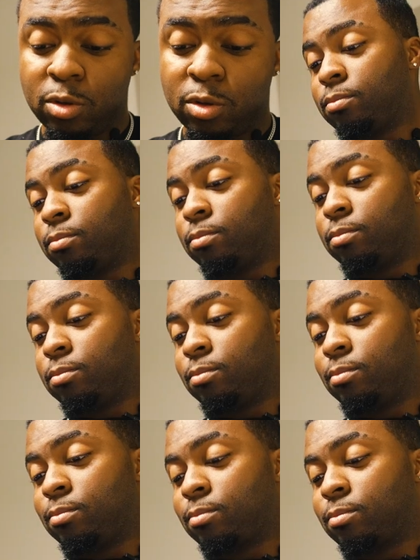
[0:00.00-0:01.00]
You just got to
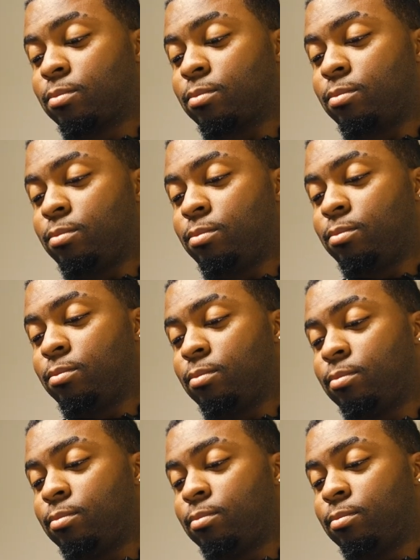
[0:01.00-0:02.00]
keep God in your life,
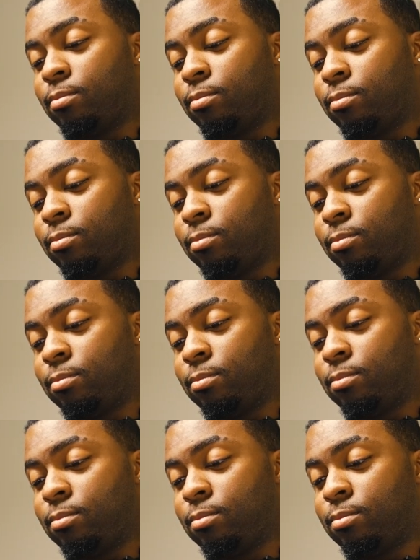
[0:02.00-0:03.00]
pray on it,
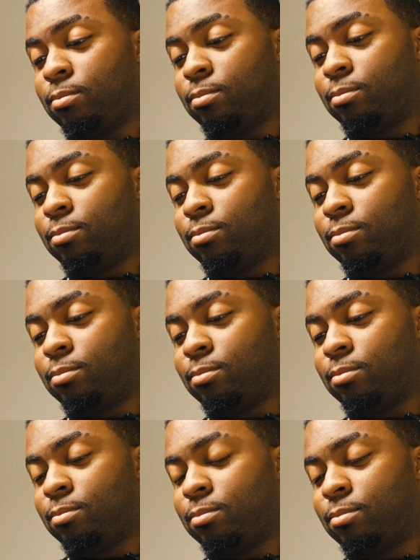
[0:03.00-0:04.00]
and move like God
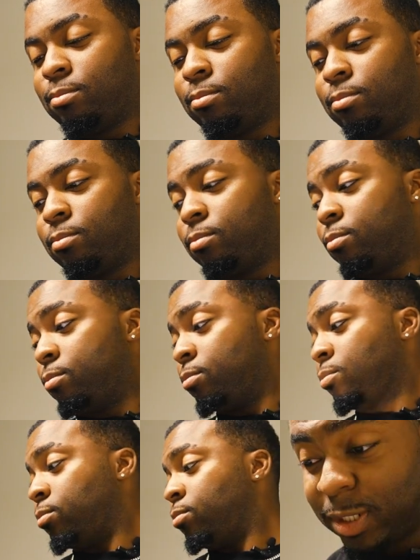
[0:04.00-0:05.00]
already gave it to you.
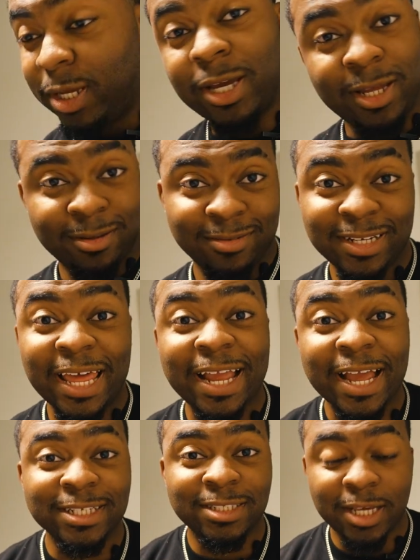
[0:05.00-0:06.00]
Yeah, like
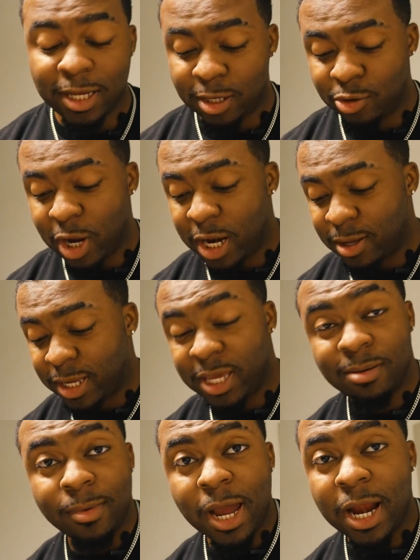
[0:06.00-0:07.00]
I said, you got to
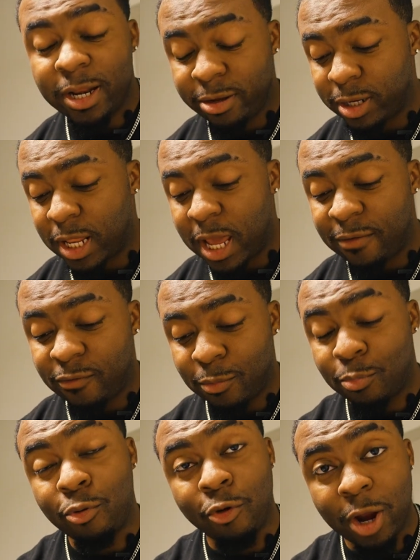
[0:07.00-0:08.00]
keep God in your life,
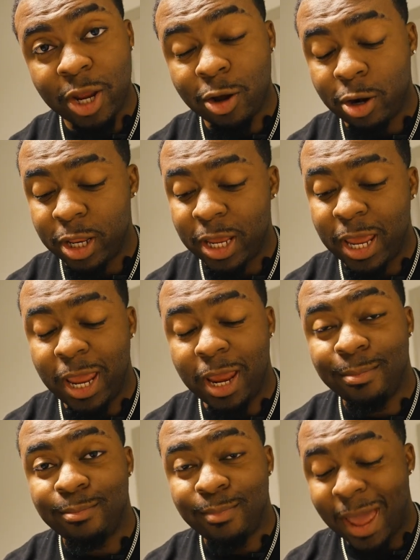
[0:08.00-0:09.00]
pray on it,
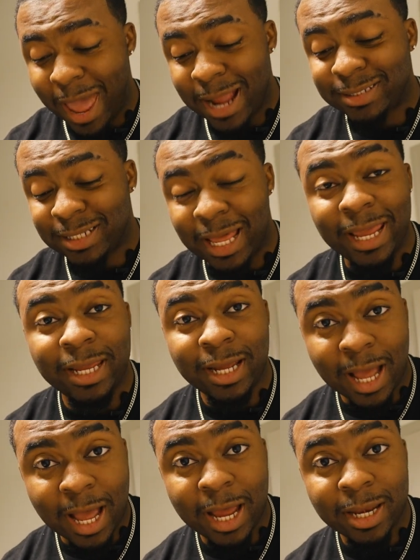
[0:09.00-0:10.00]
and act like
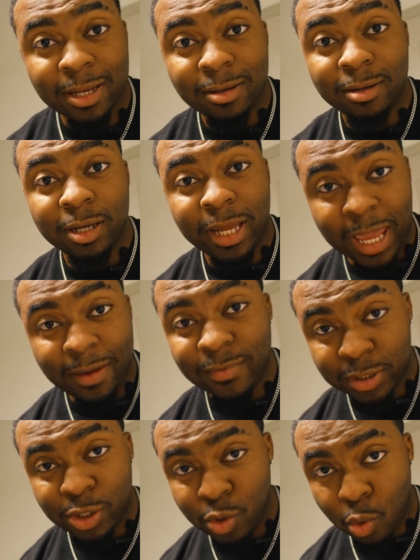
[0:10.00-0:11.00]
God gave
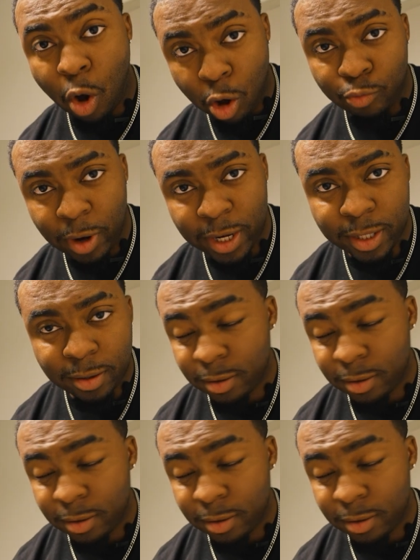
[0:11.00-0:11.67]
it to you already.